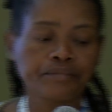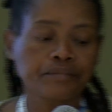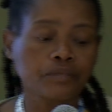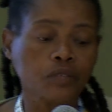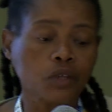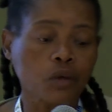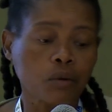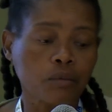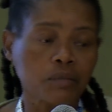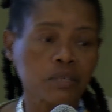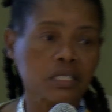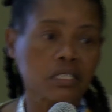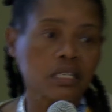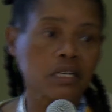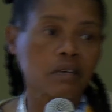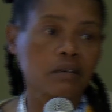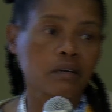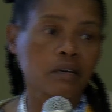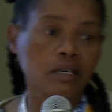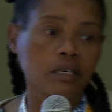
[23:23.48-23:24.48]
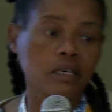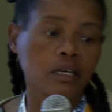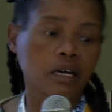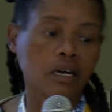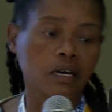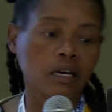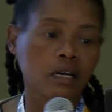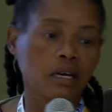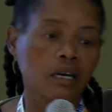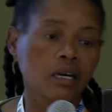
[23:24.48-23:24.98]
commercial
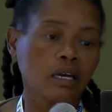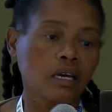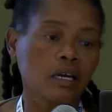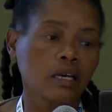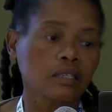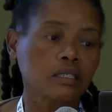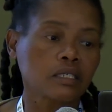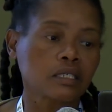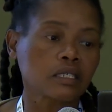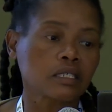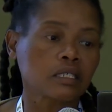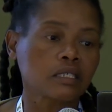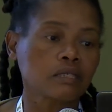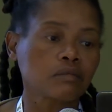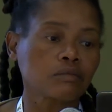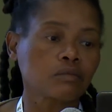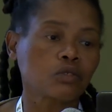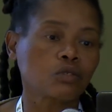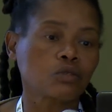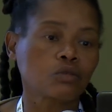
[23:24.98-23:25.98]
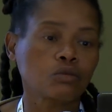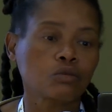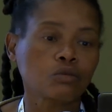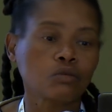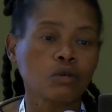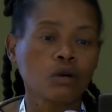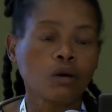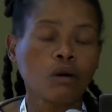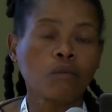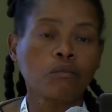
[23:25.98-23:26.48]
radar system to
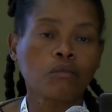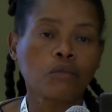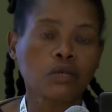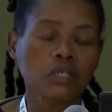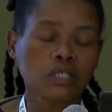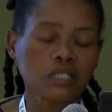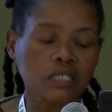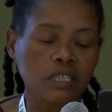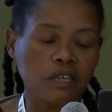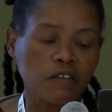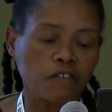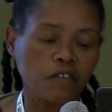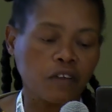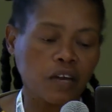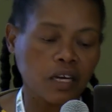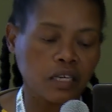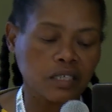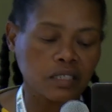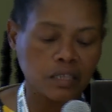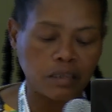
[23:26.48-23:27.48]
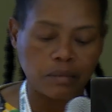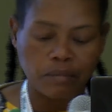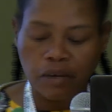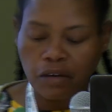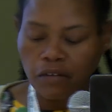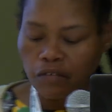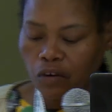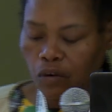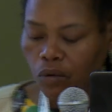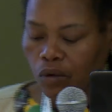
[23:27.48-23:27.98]
monitor flights above our